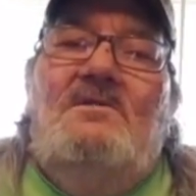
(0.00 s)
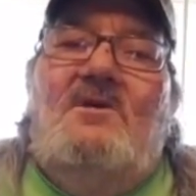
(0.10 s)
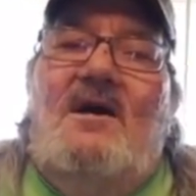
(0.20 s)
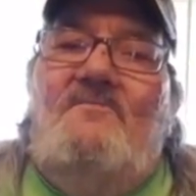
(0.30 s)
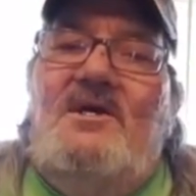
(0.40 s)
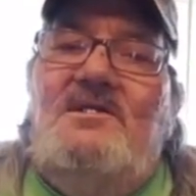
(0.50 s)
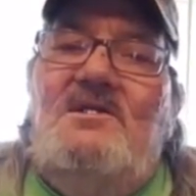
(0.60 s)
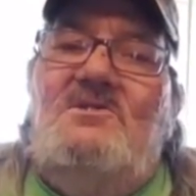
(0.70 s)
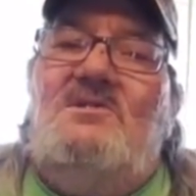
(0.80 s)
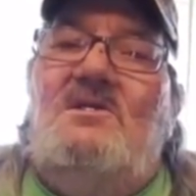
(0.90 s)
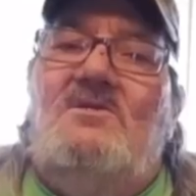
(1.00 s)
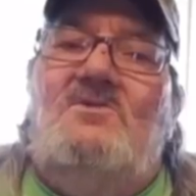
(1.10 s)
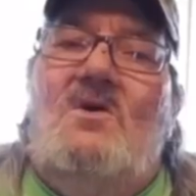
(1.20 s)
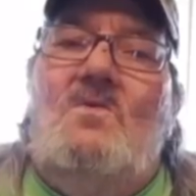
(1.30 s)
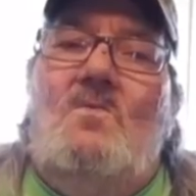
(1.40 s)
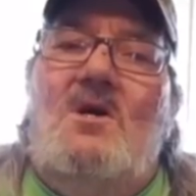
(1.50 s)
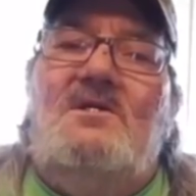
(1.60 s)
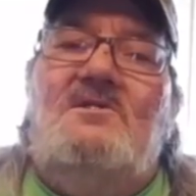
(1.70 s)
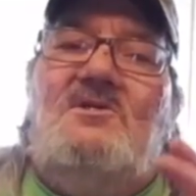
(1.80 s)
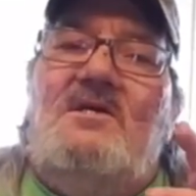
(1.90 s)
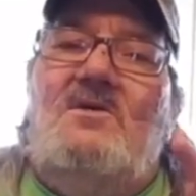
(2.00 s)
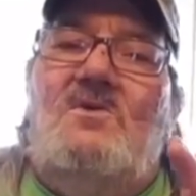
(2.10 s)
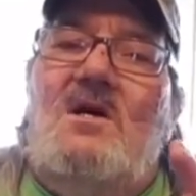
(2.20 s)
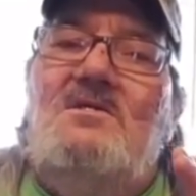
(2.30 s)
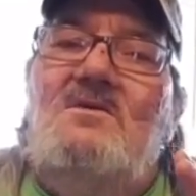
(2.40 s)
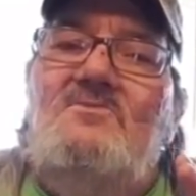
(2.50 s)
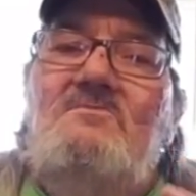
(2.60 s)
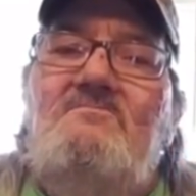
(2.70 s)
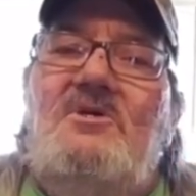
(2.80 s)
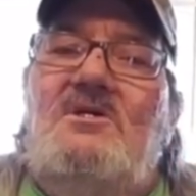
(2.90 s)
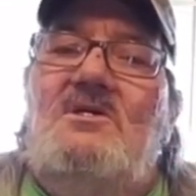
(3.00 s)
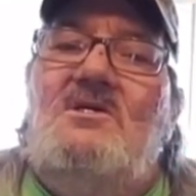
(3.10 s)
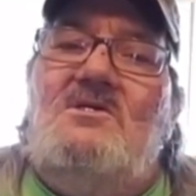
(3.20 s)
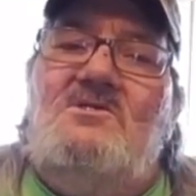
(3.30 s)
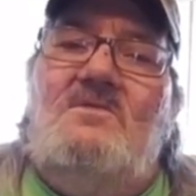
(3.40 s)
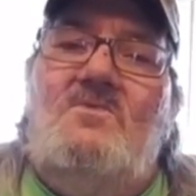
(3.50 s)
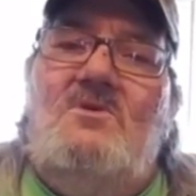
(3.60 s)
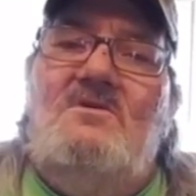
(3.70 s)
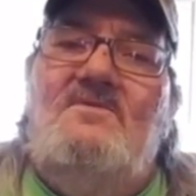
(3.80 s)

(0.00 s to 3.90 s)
diabetics don't want to take a lot of it because it will